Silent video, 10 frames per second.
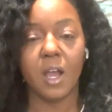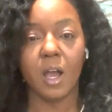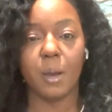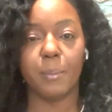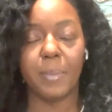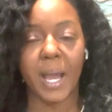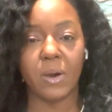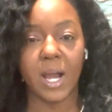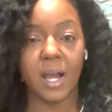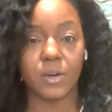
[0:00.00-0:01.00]

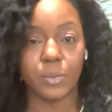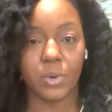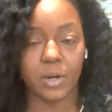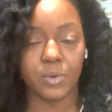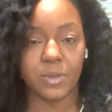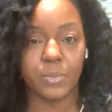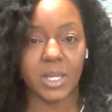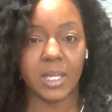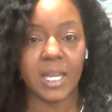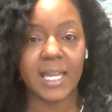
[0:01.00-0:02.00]
about how to work with
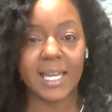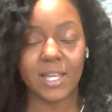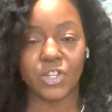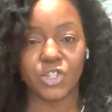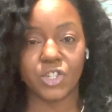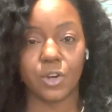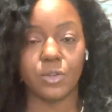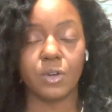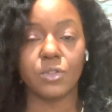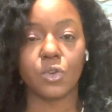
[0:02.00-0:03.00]
me in the show notes,